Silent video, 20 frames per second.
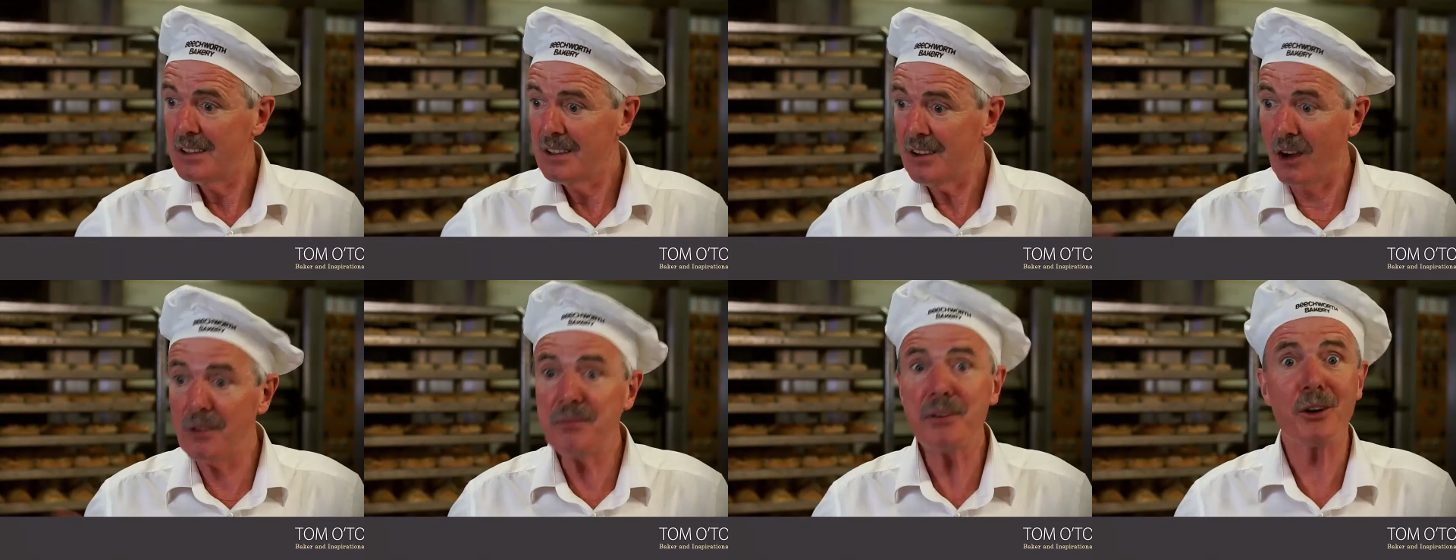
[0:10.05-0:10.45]

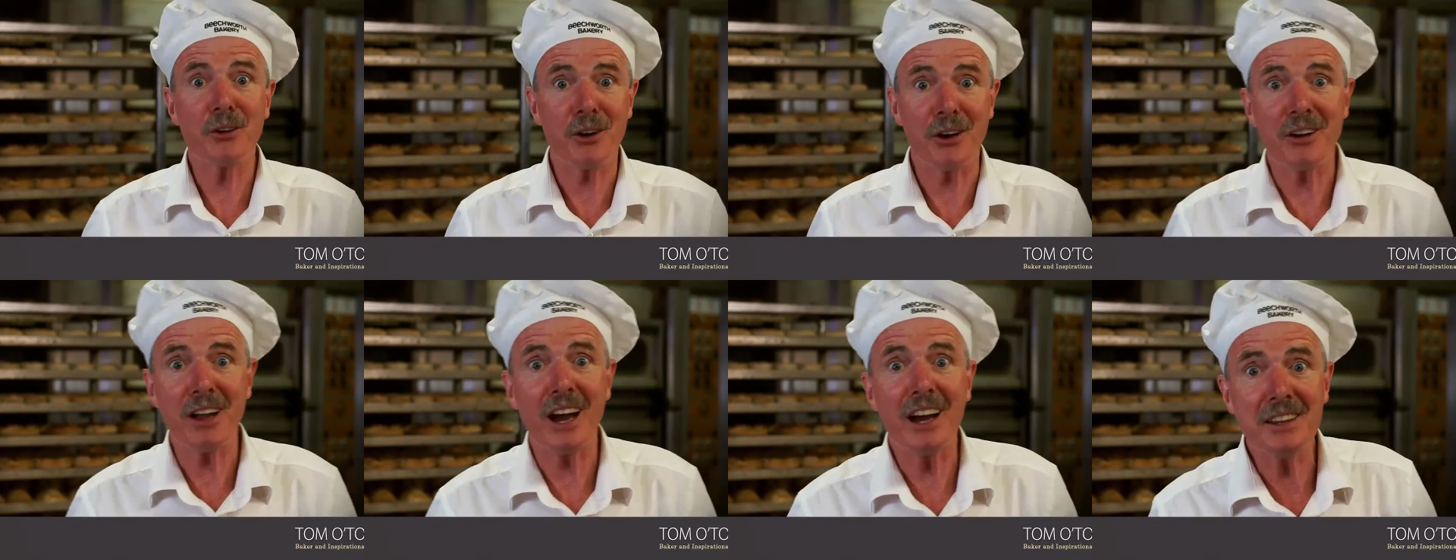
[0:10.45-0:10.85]
I felt
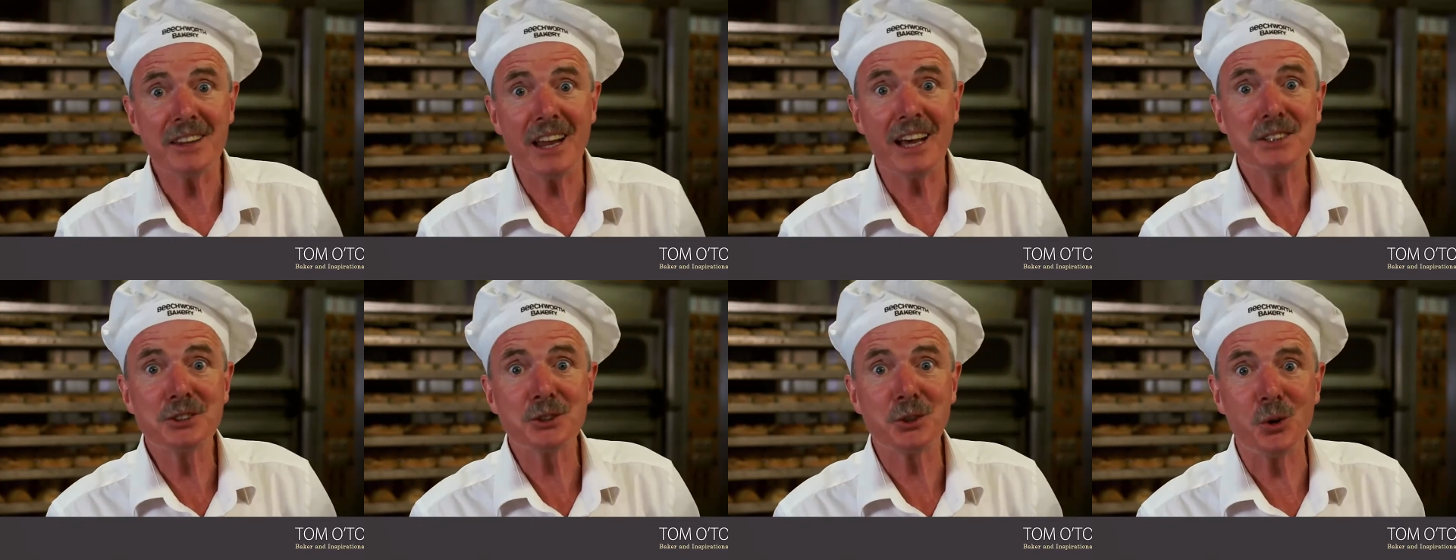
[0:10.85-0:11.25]
okay,
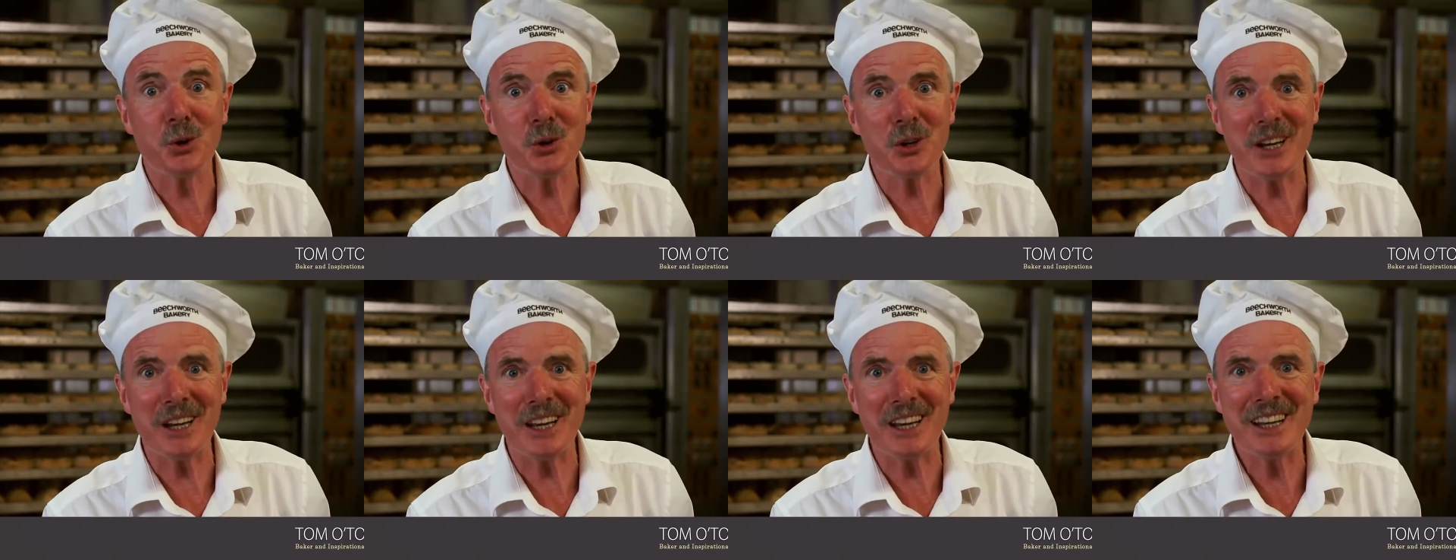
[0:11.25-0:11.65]
they sure
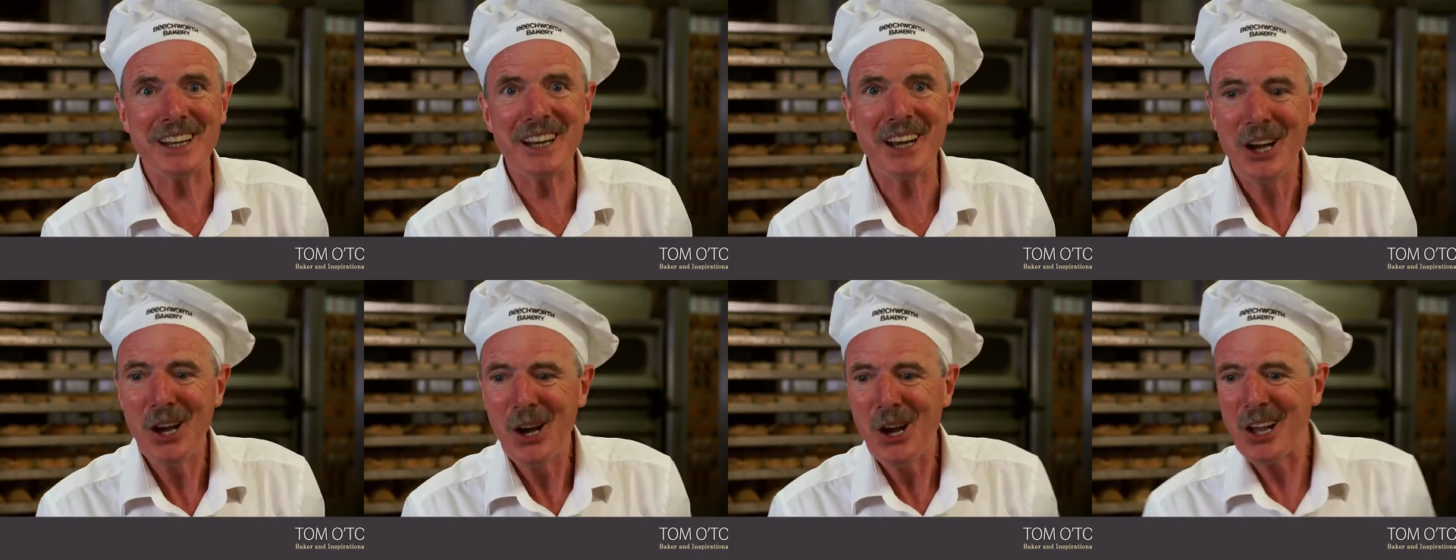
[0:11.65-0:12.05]
didn't.
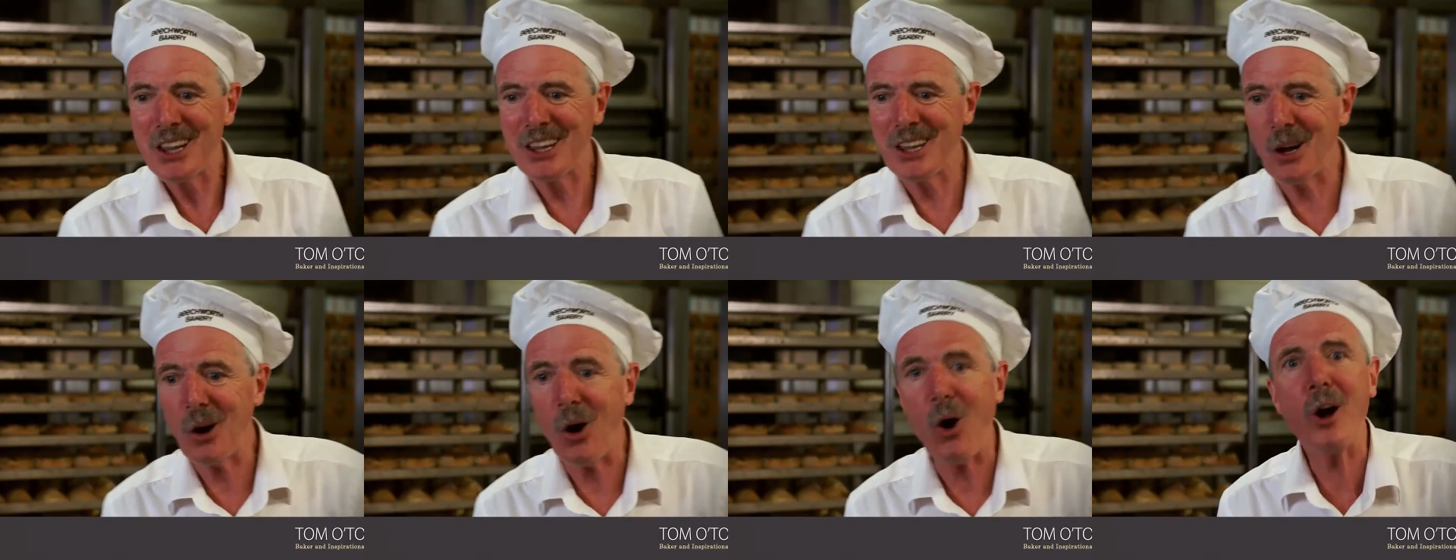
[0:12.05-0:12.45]
You
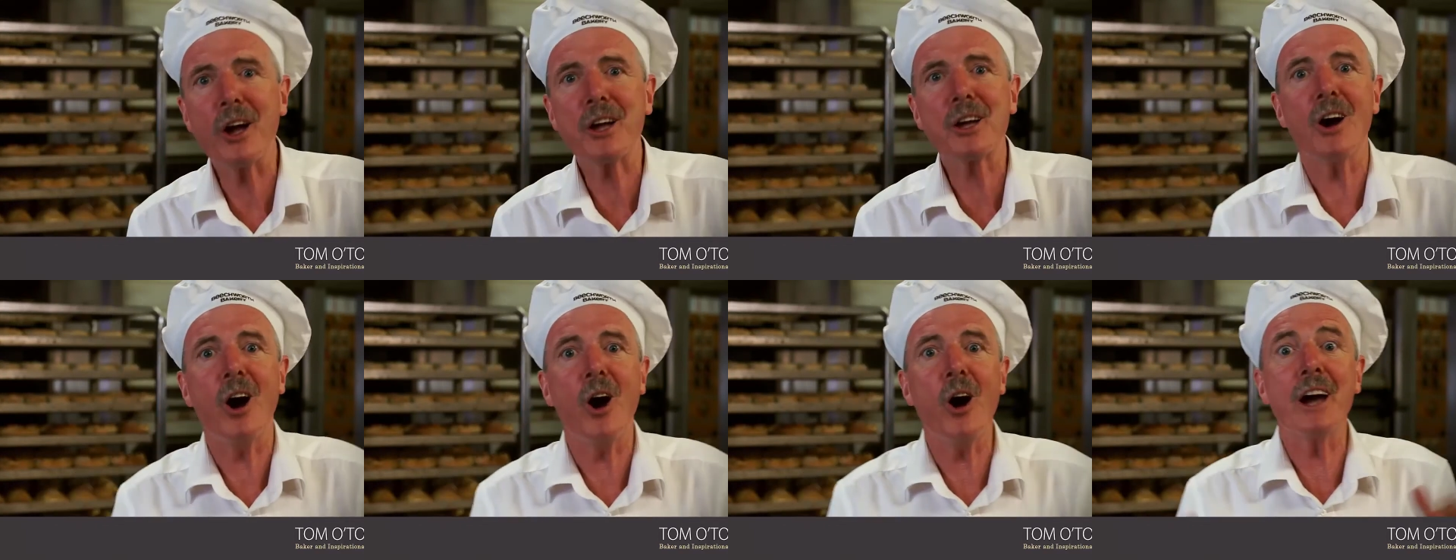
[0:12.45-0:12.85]
know,
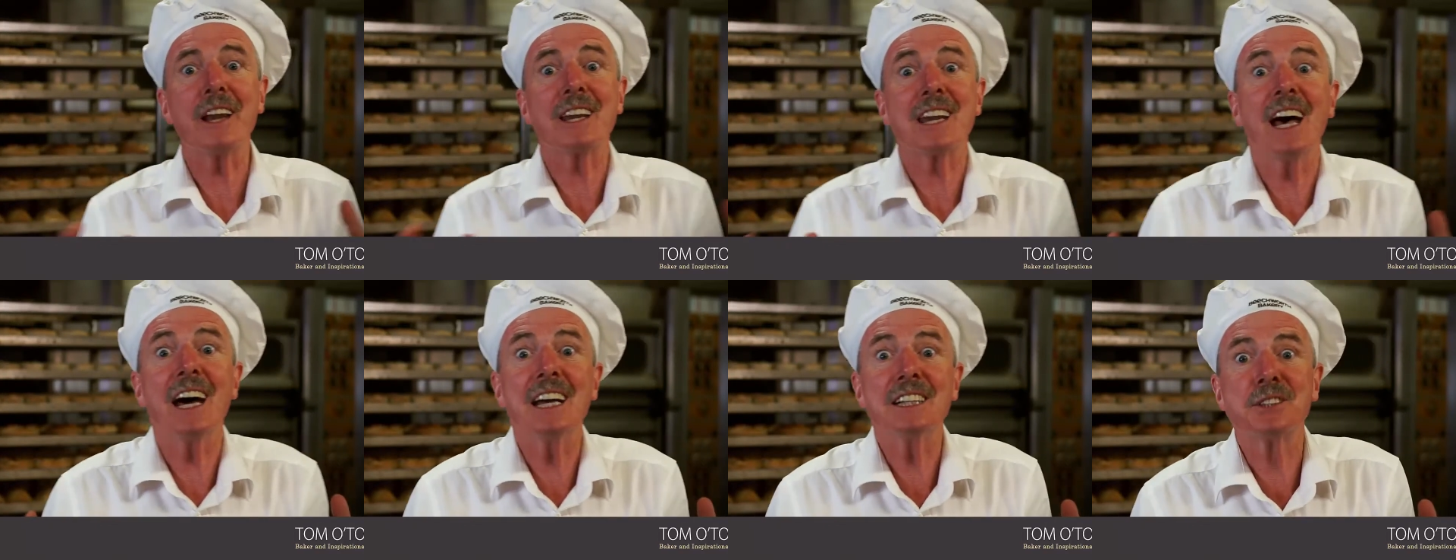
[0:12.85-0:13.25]
I had
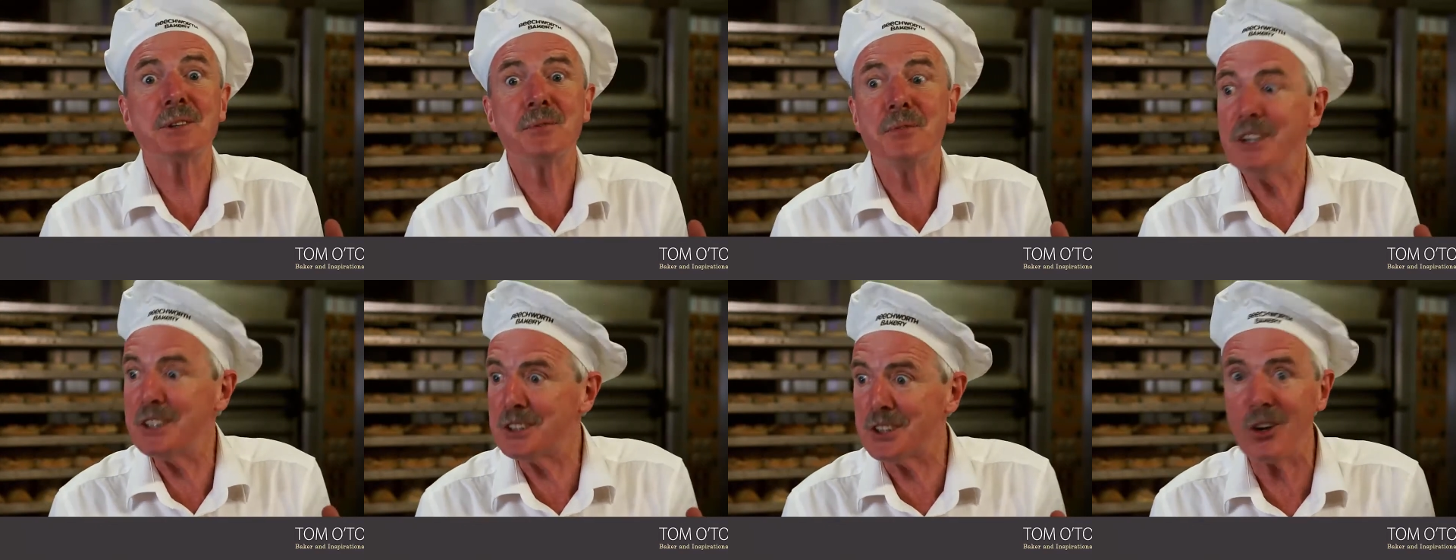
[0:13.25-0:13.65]
laser
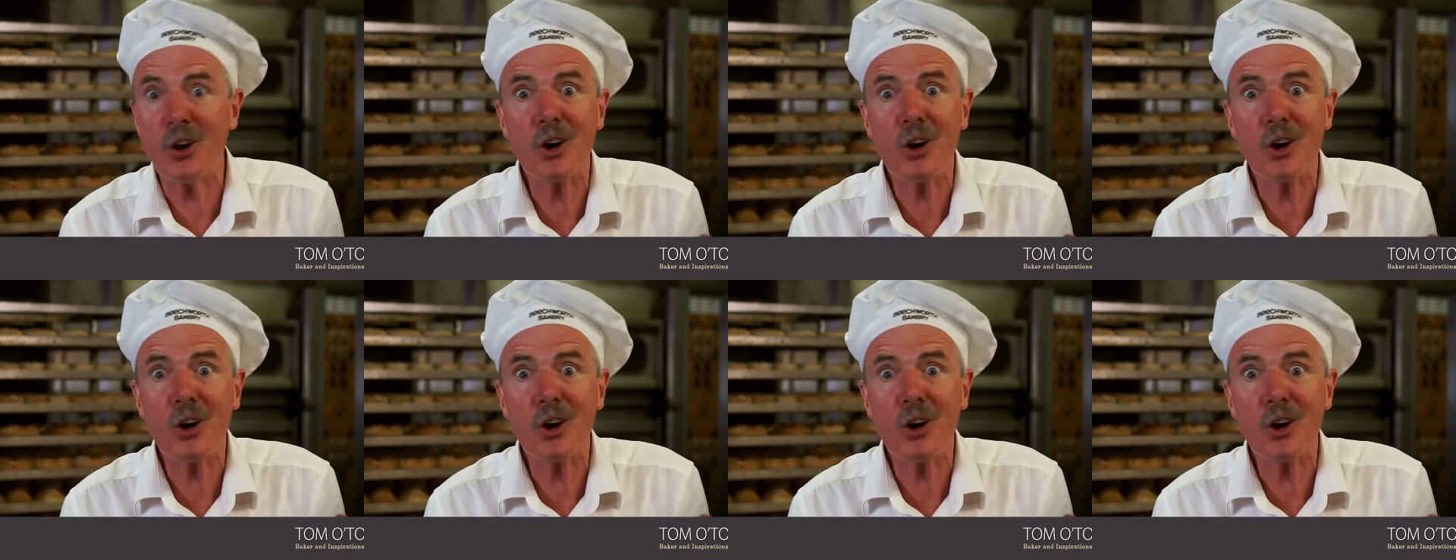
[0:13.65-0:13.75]
vision.